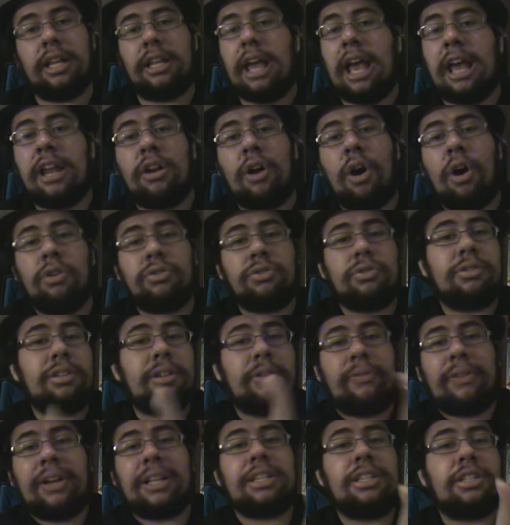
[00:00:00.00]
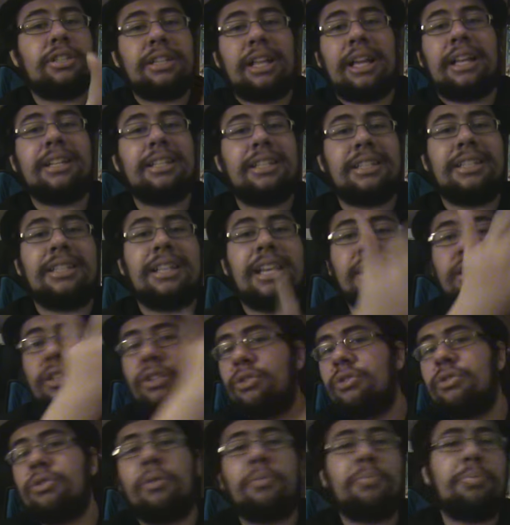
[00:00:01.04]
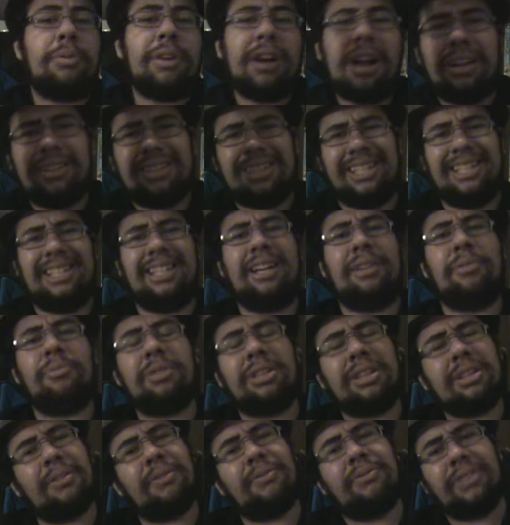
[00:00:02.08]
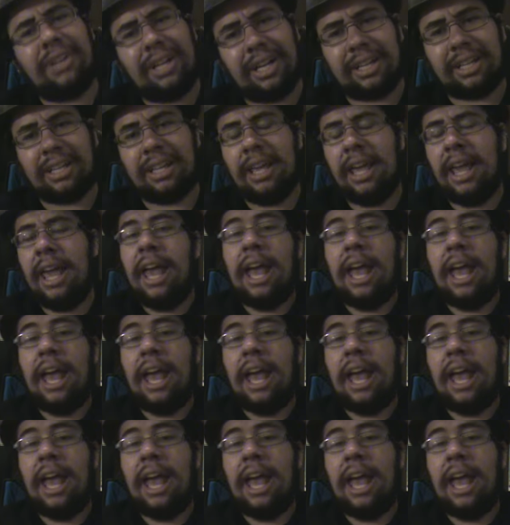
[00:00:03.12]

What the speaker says: And also, the fact that Stannis is dead, there's no Baratheon line. What the fuck?